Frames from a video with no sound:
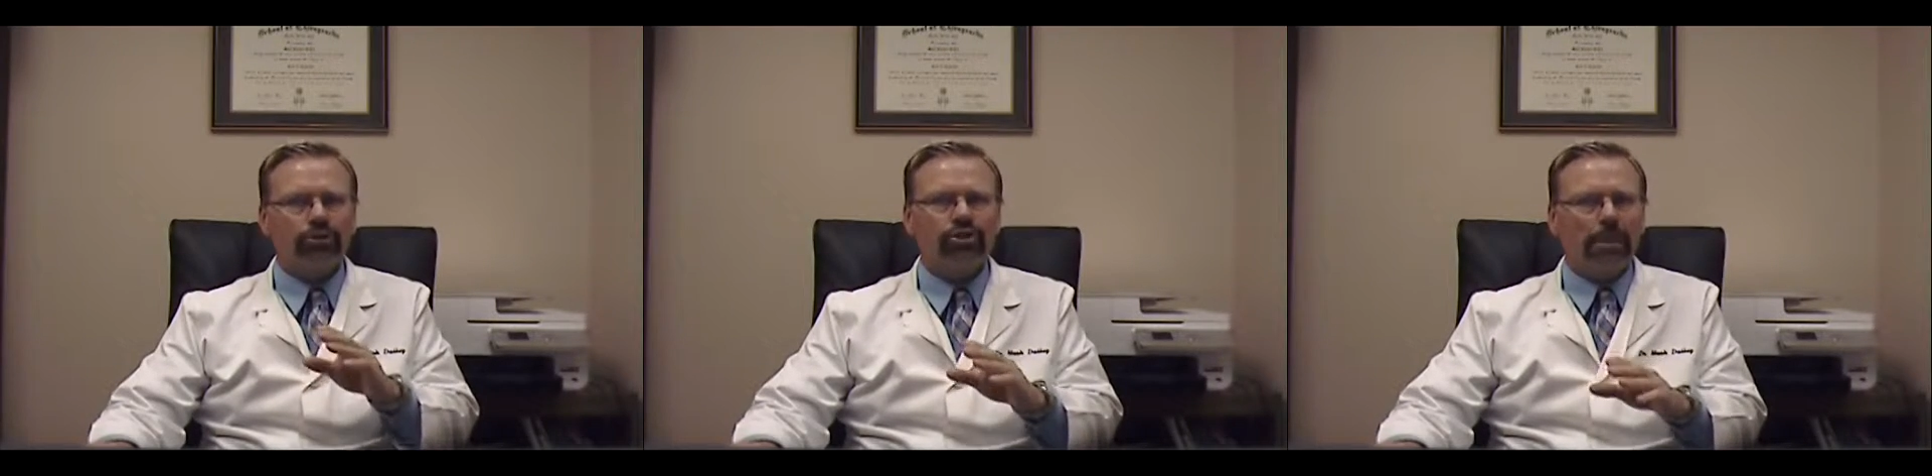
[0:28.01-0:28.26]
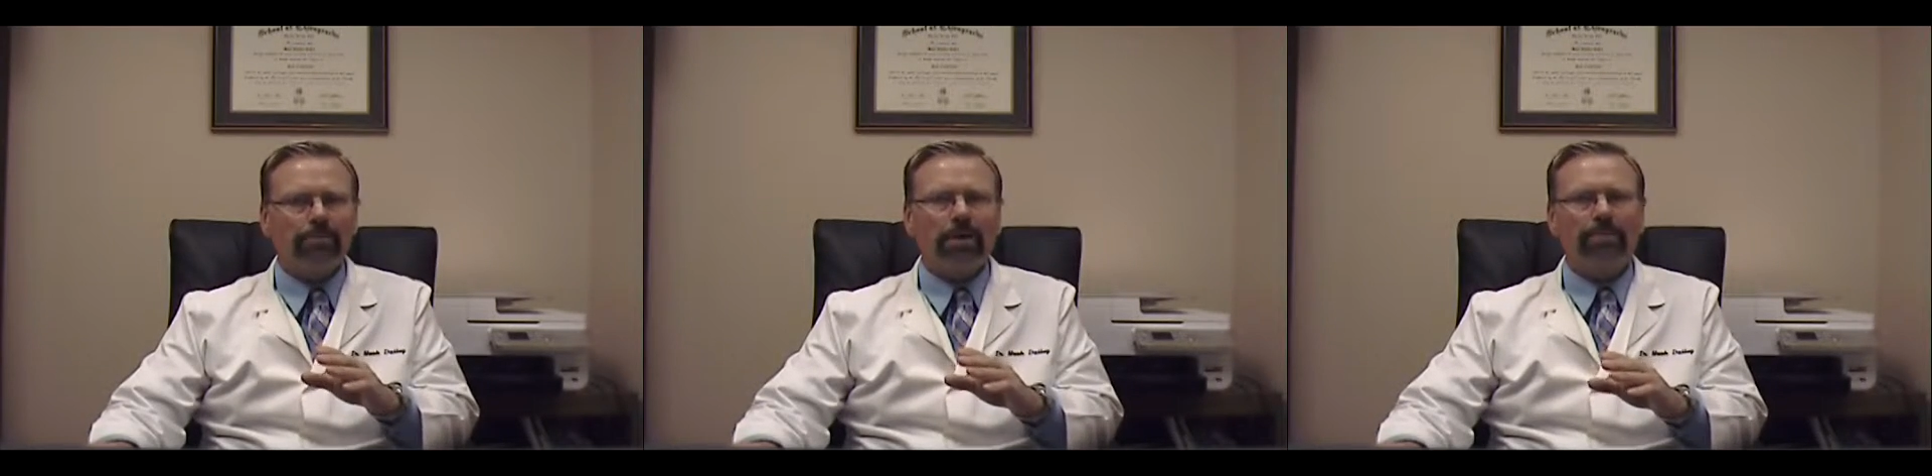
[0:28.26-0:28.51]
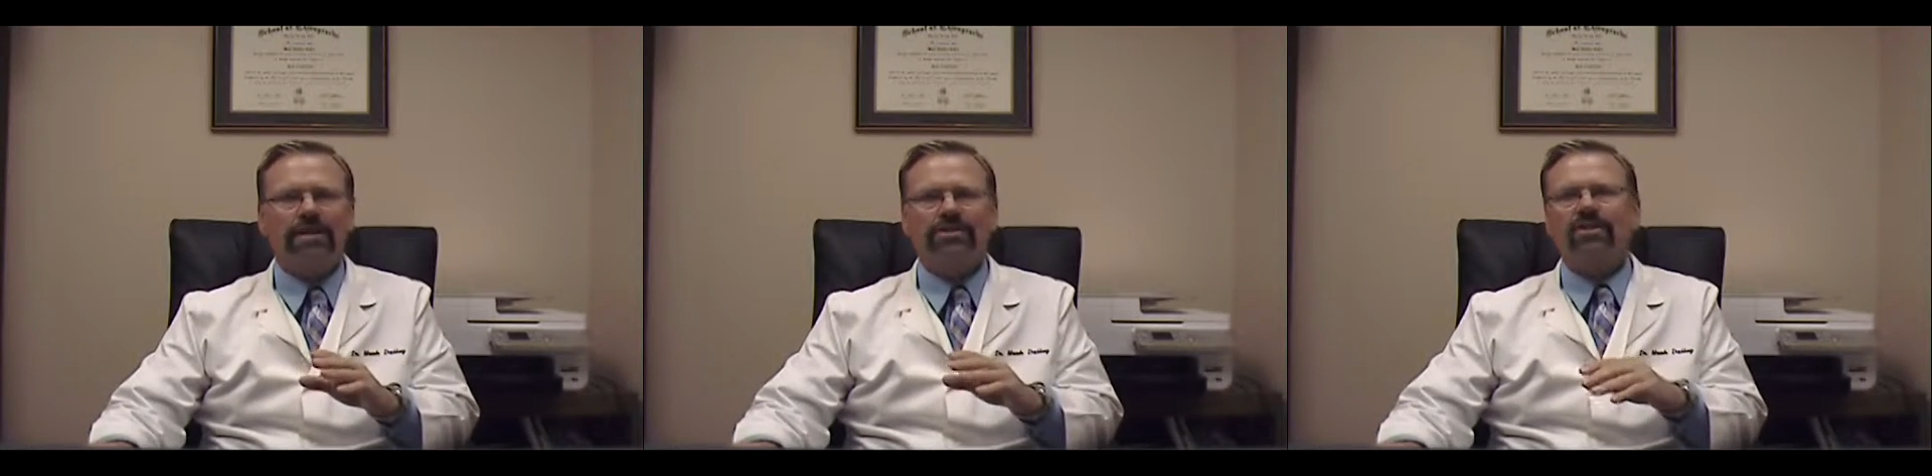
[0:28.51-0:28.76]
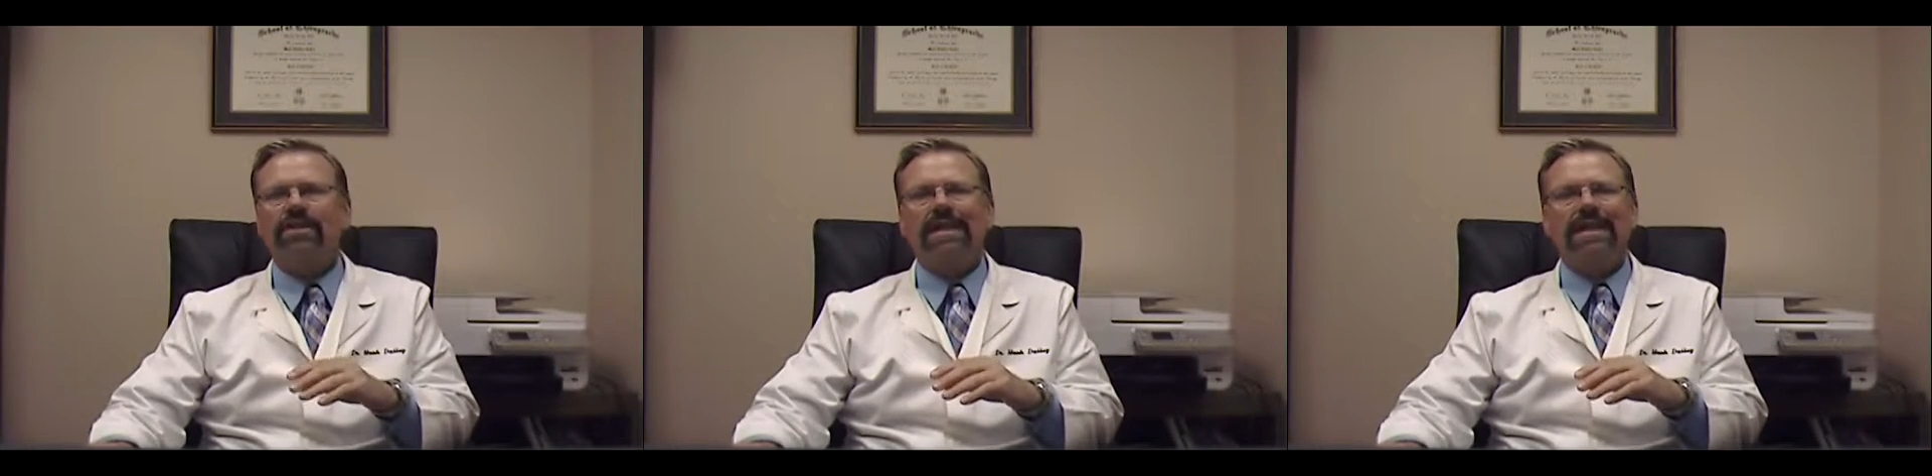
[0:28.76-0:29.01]

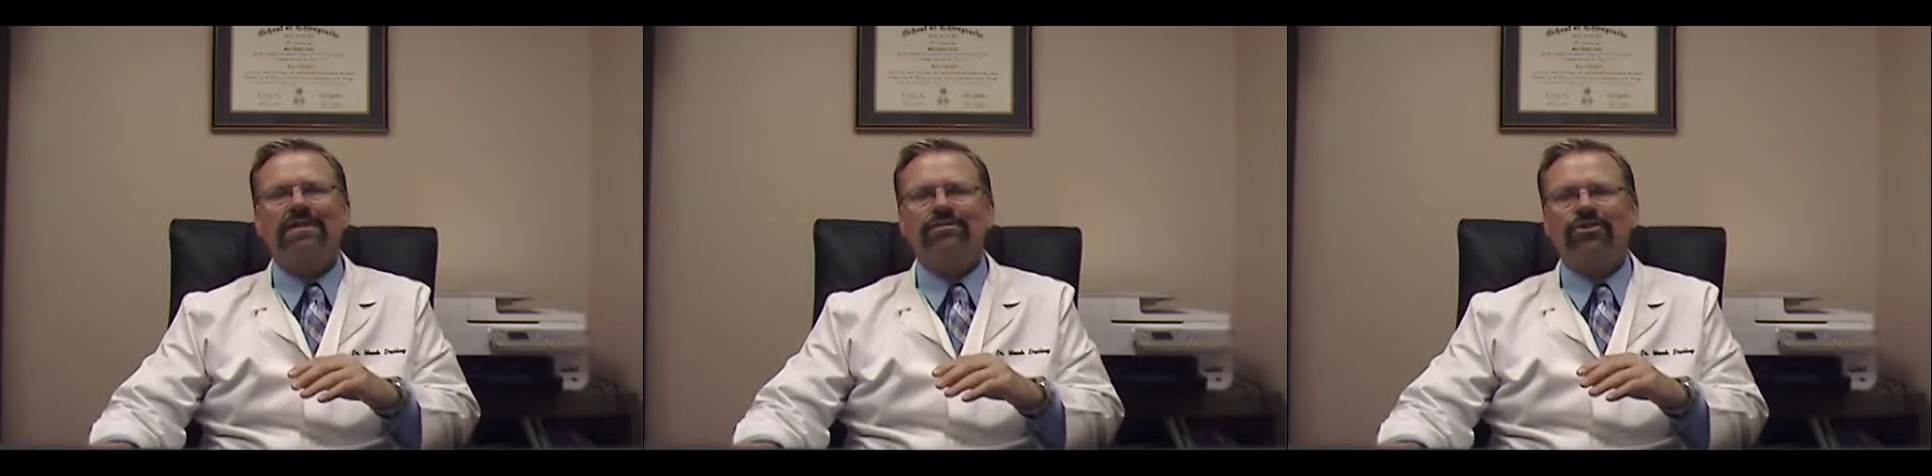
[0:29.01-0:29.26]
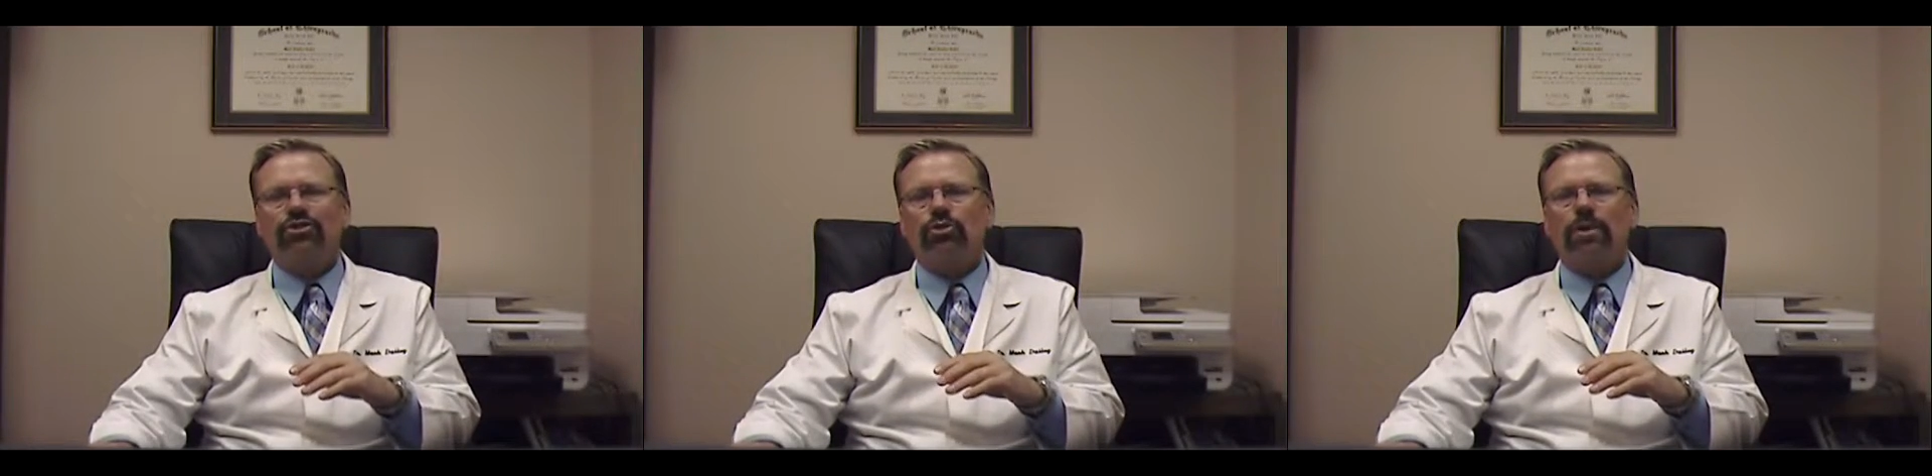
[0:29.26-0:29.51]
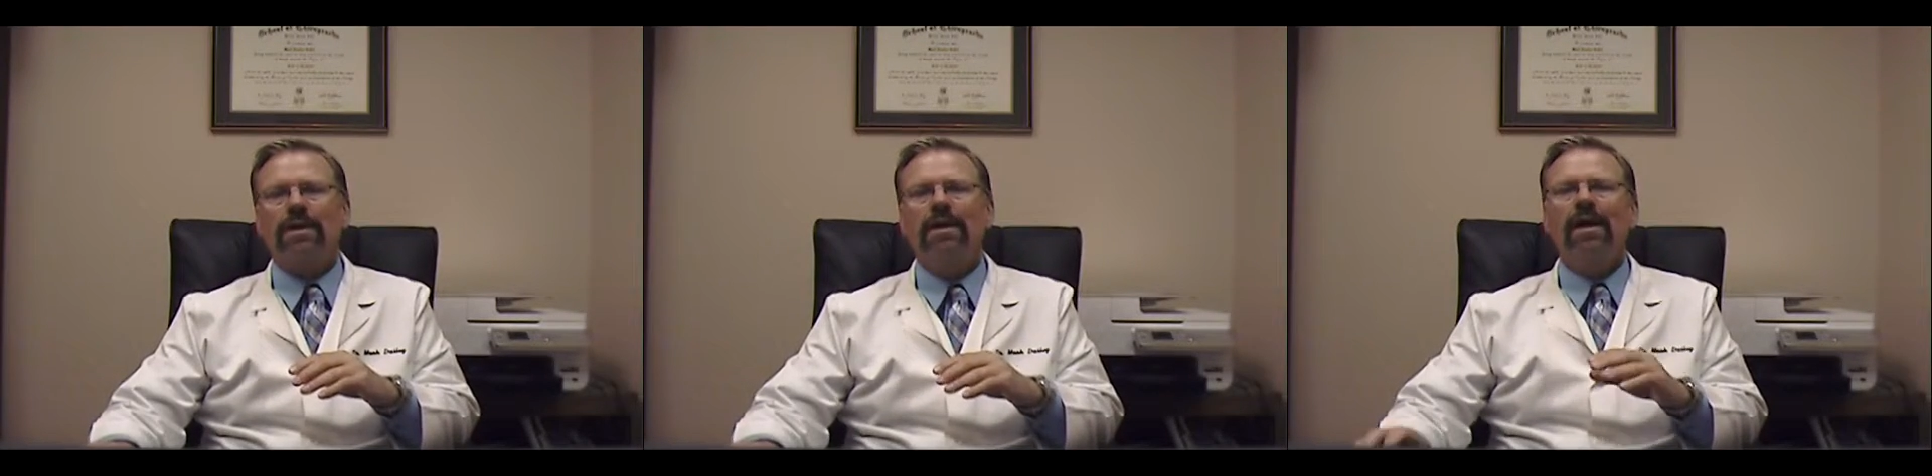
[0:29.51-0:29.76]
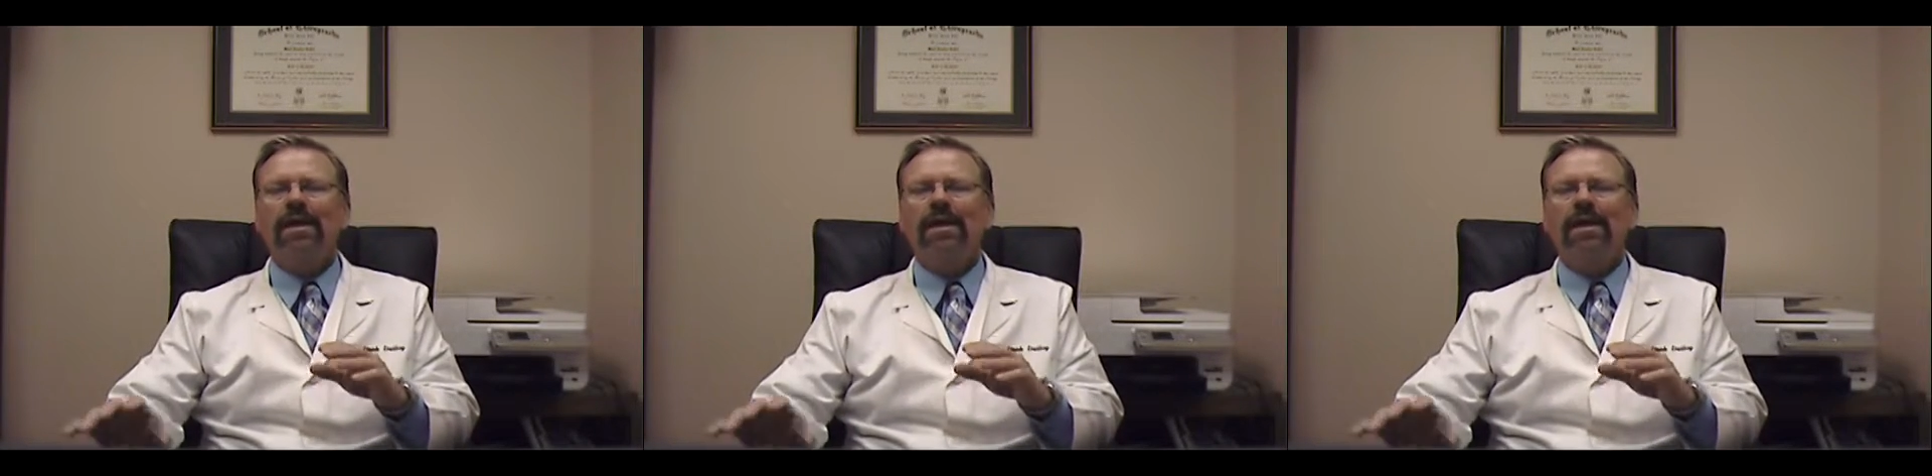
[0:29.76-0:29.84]
supplements in the industry.